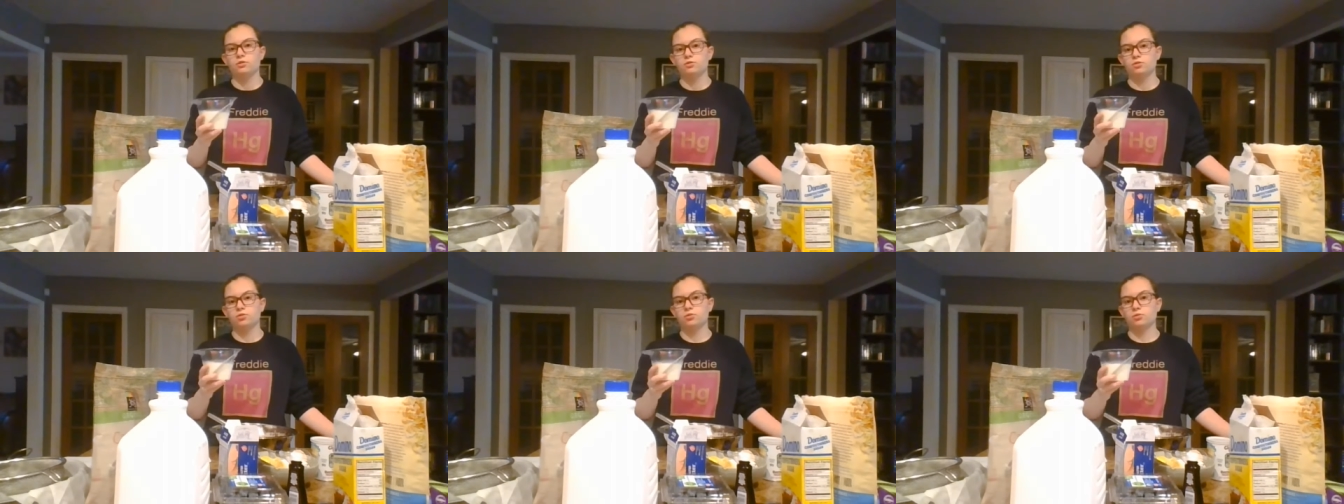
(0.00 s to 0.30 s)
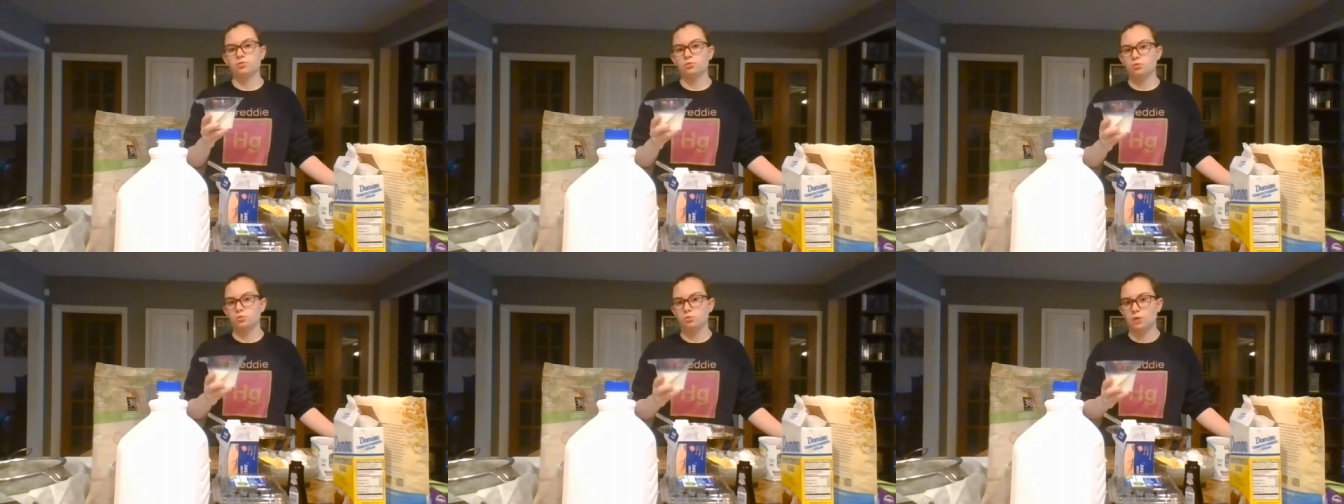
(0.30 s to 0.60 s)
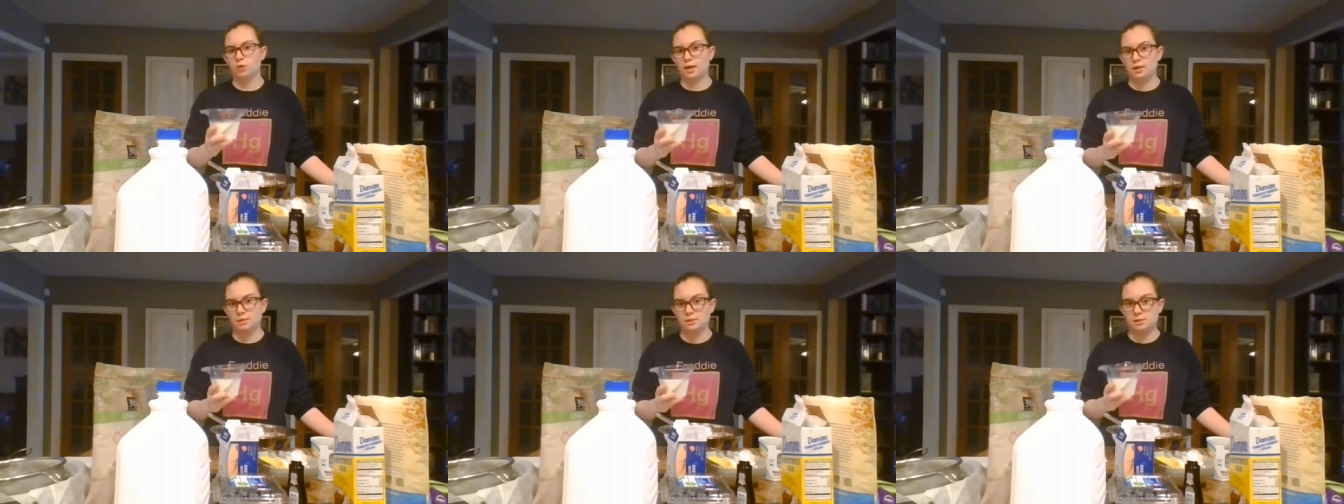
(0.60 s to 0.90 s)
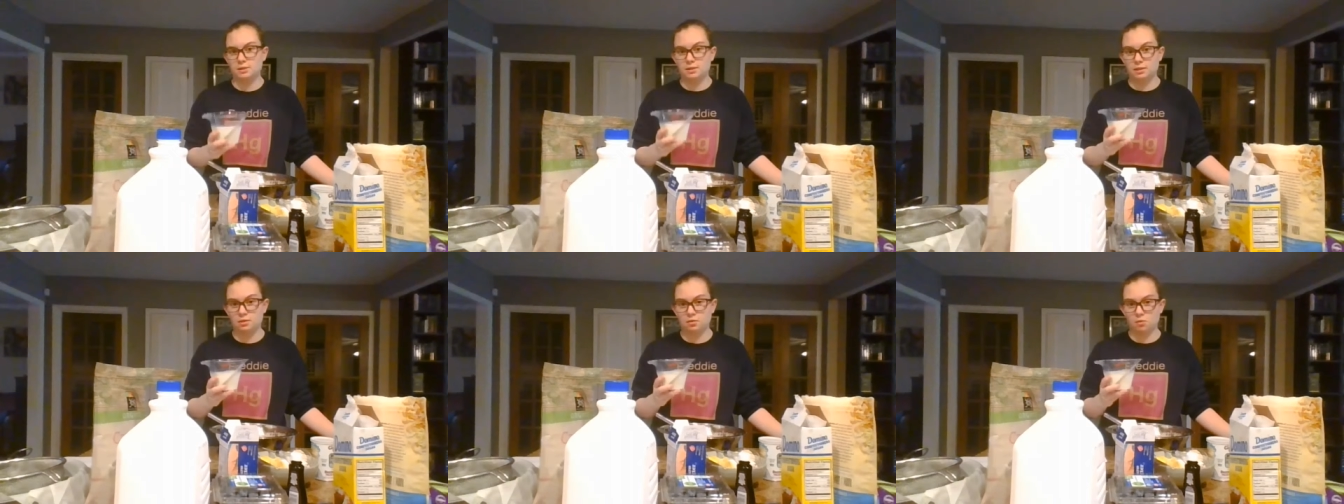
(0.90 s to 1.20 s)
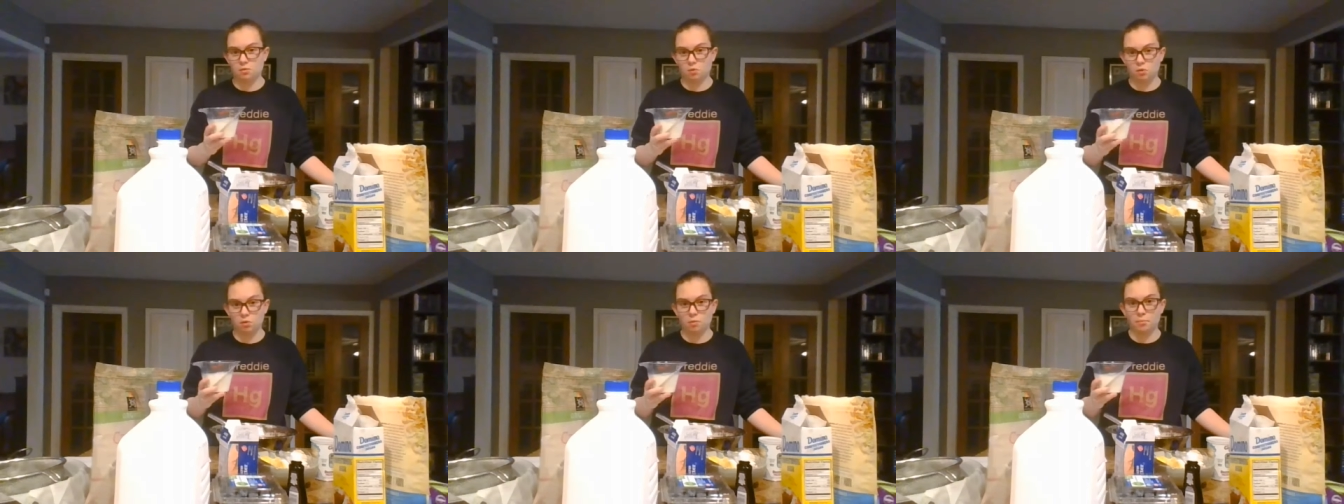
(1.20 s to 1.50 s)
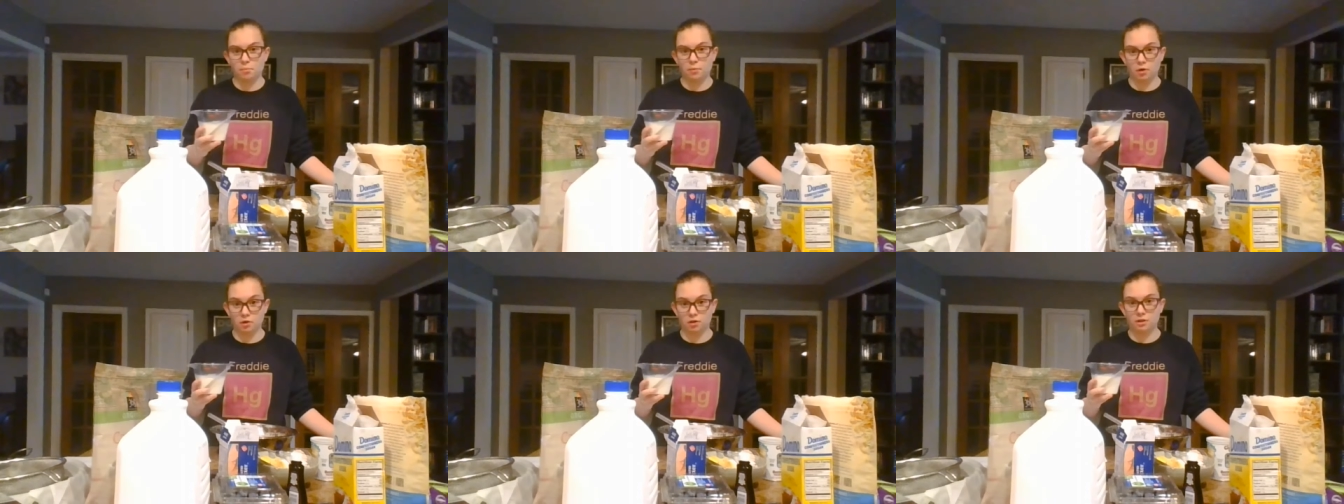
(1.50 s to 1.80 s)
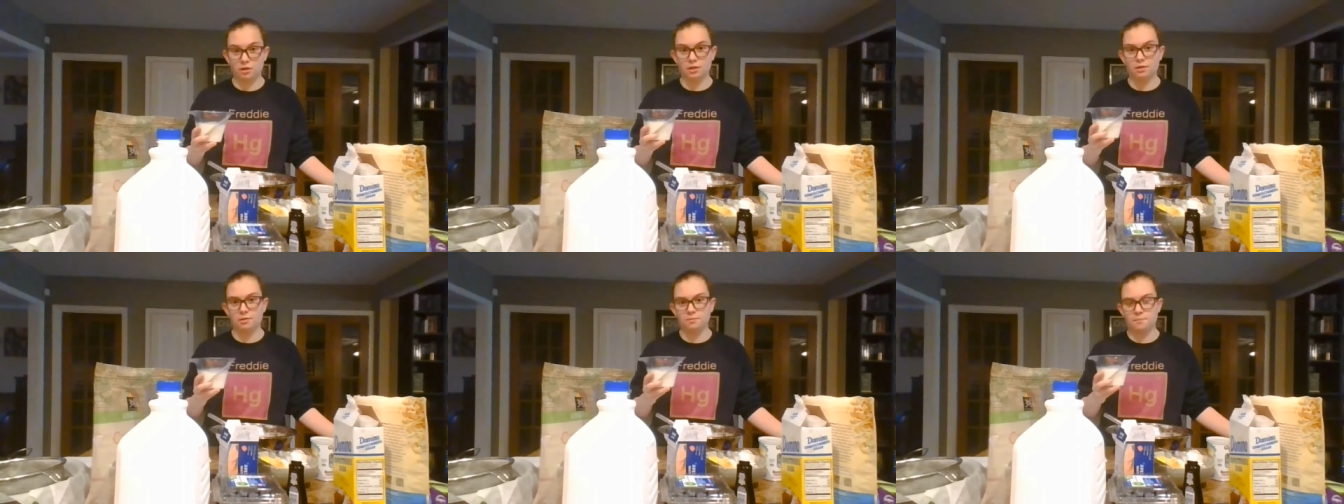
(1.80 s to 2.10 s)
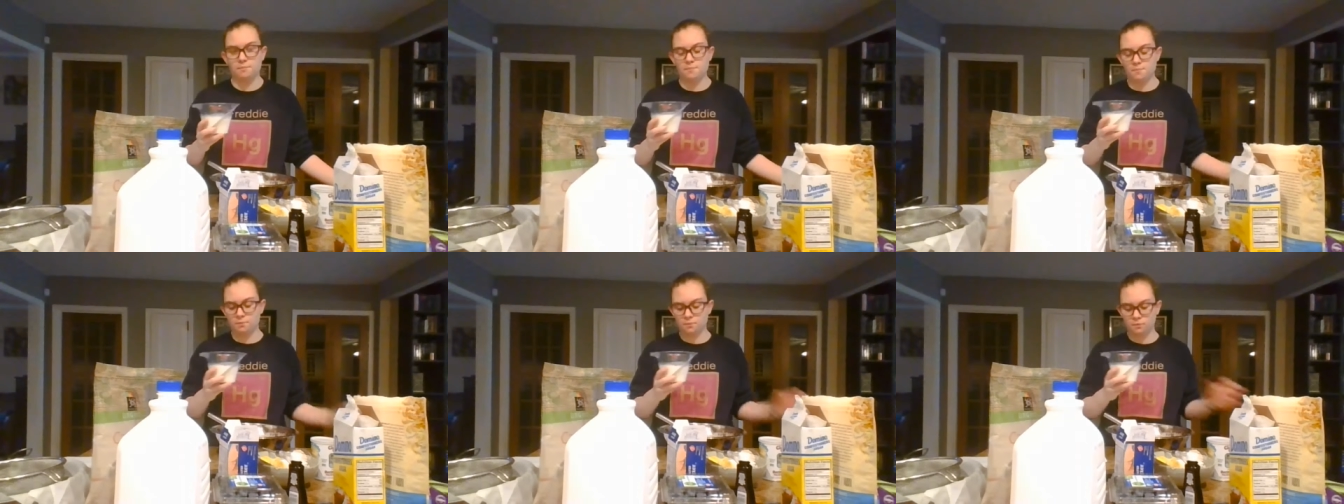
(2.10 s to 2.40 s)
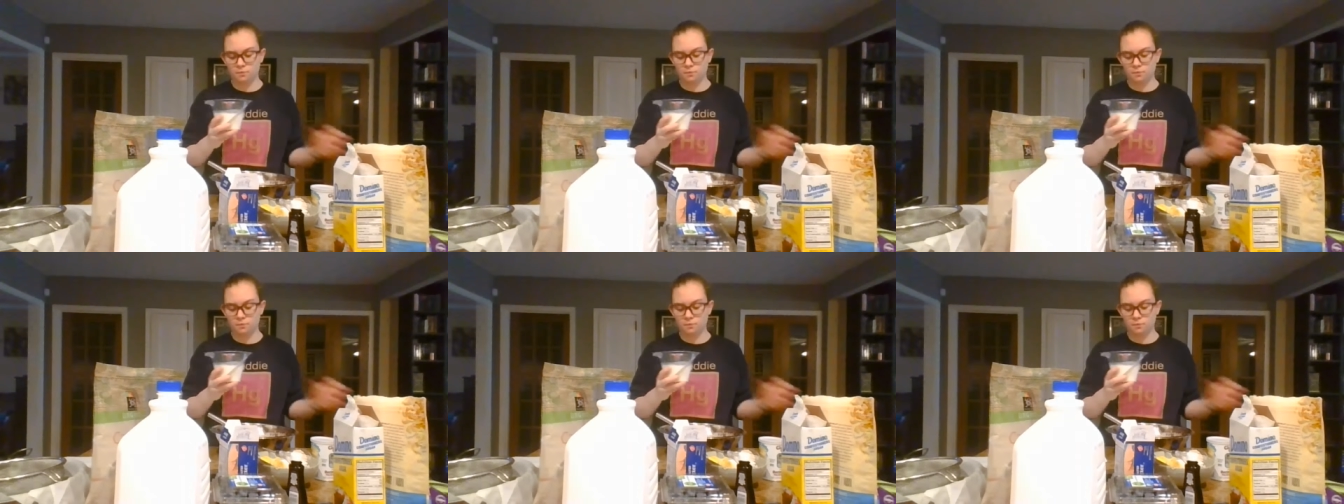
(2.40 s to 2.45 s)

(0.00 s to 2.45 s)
to a city or a market.